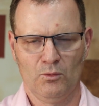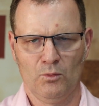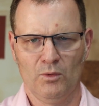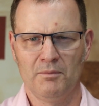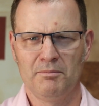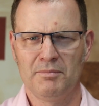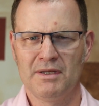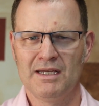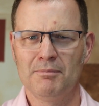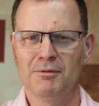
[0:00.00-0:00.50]

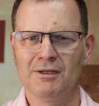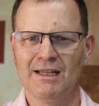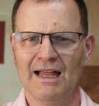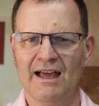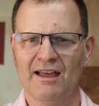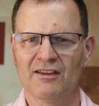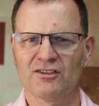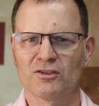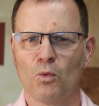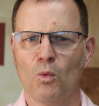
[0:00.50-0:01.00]
When people
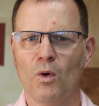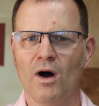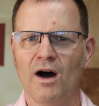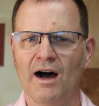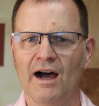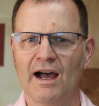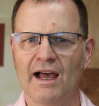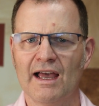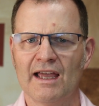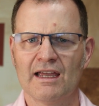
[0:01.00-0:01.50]
ask
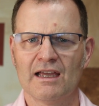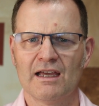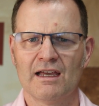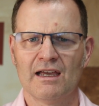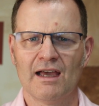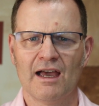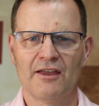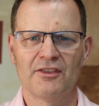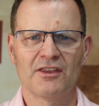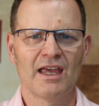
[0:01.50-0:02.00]
why,
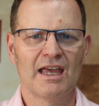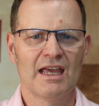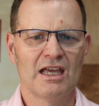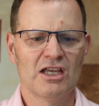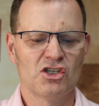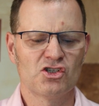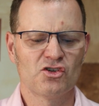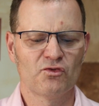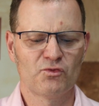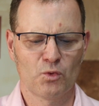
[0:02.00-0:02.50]
at the
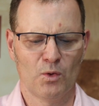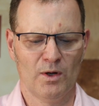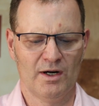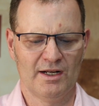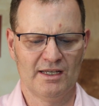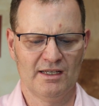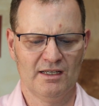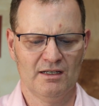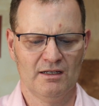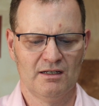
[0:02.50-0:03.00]
age of
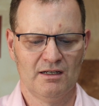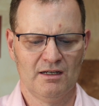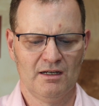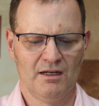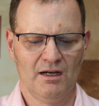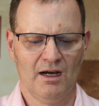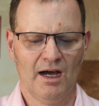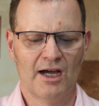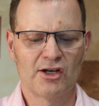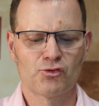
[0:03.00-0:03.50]
20,
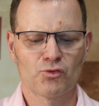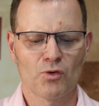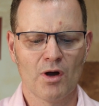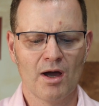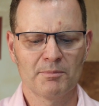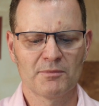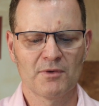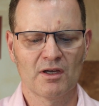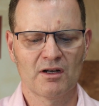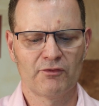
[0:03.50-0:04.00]
I
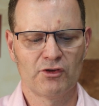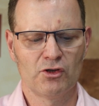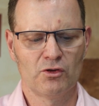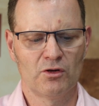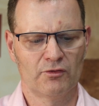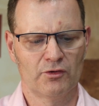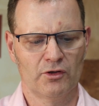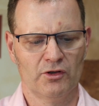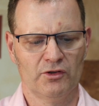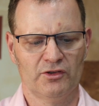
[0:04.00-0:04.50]
dropped out of
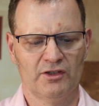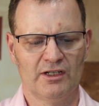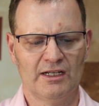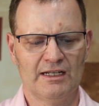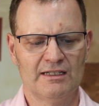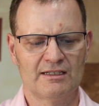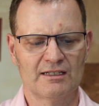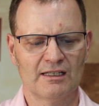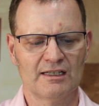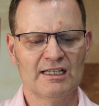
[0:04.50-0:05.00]

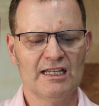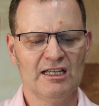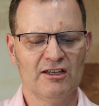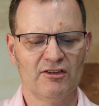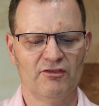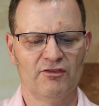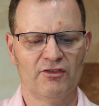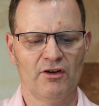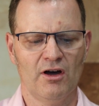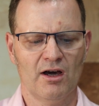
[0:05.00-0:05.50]
university to
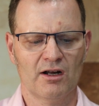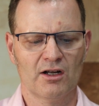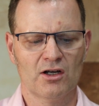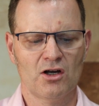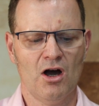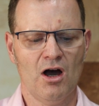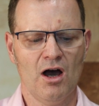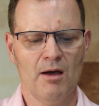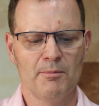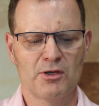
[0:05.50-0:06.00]
live on a
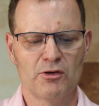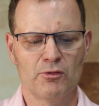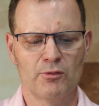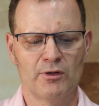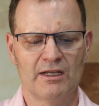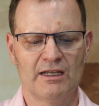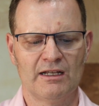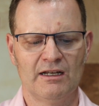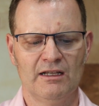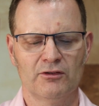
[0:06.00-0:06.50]

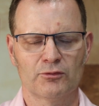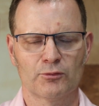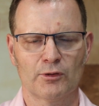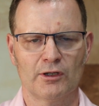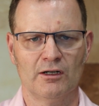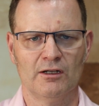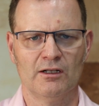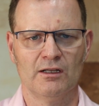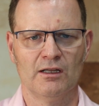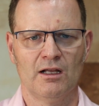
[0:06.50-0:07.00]
commune in
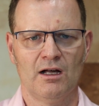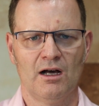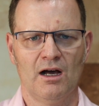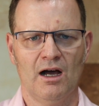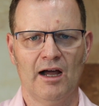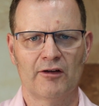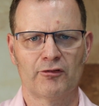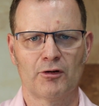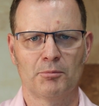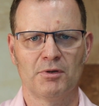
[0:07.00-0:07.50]
Israel,
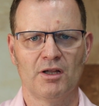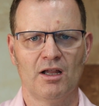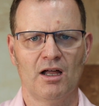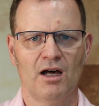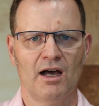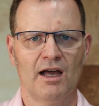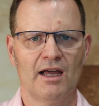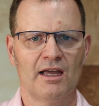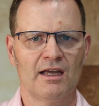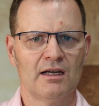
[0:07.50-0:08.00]
I
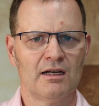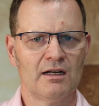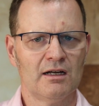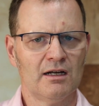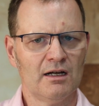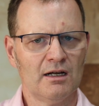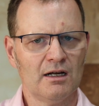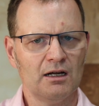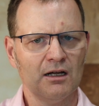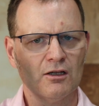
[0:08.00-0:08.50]
reply,
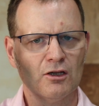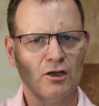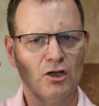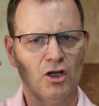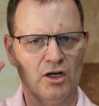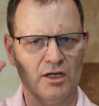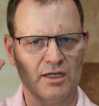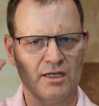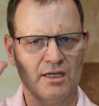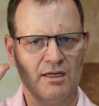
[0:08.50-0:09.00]

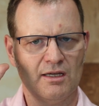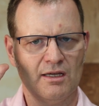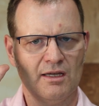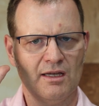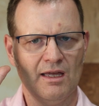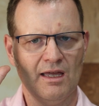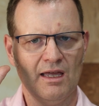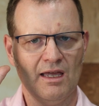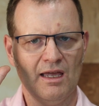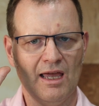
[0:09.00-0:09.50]
look
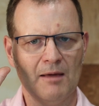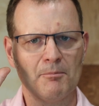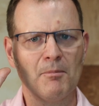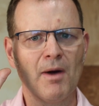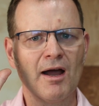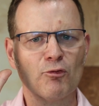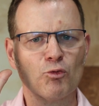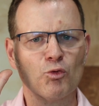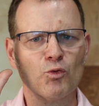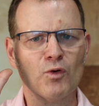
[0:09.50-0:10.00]
at
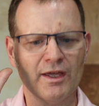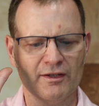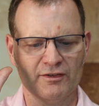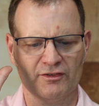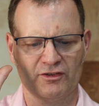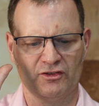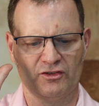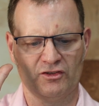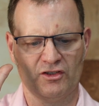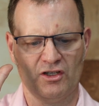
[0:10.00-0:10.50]
my
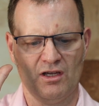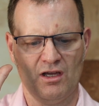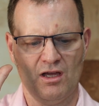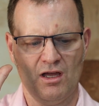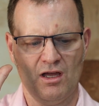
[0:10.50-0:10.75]
wrist.